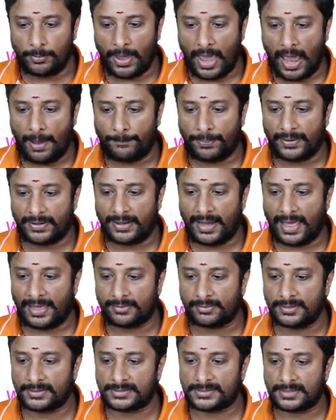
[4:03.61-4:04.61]
will be happening
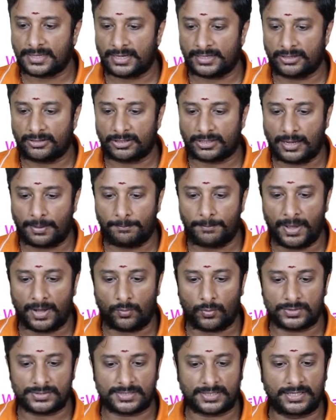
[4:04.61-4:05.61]
like this, and it will come
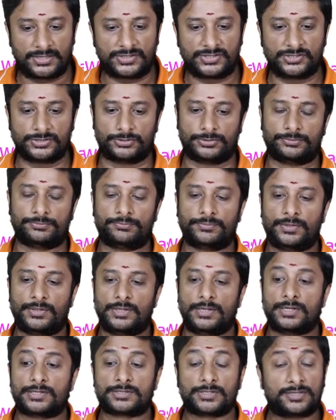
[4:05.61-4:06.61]
back once again here.
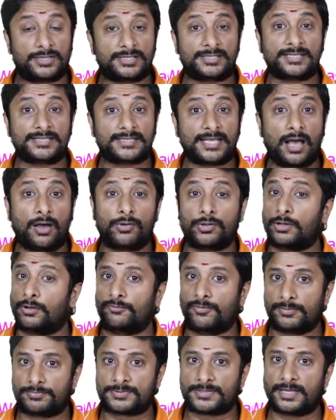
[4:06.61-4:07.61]
So this is how your
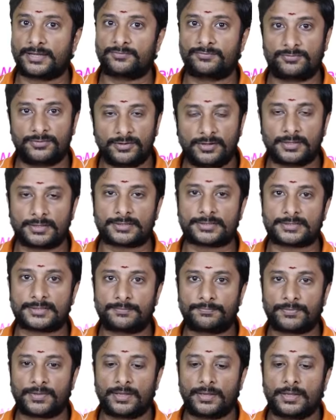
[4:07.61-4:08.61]
website works.
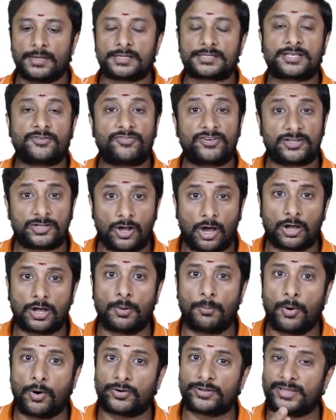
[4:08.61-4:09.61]
So if we talk
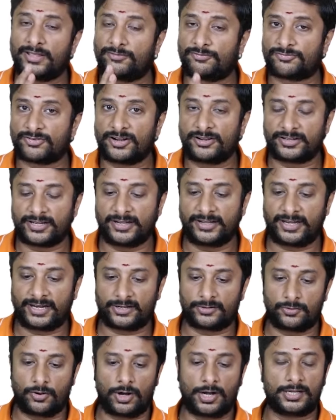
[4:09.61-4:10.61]
about the front-end
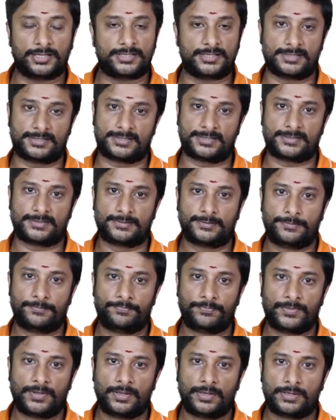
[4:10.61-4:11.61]
technologies,
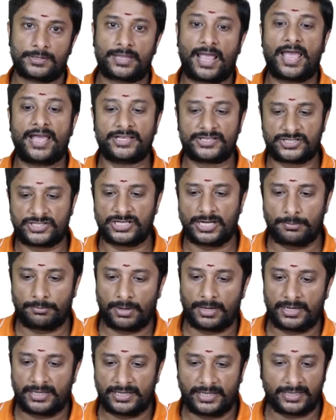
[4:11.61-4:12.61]
the
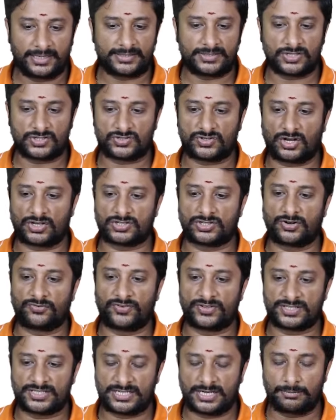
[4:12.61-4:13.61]
HTML, here is the structure of
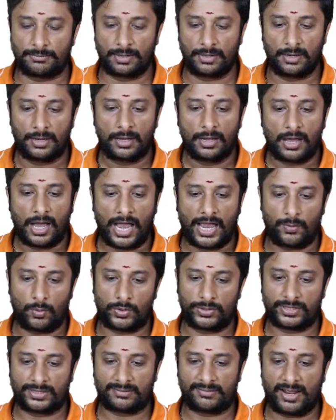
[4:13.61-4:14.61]
HTML. I
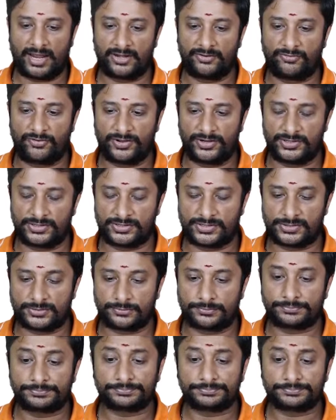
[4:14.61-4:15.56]
want to clarify it.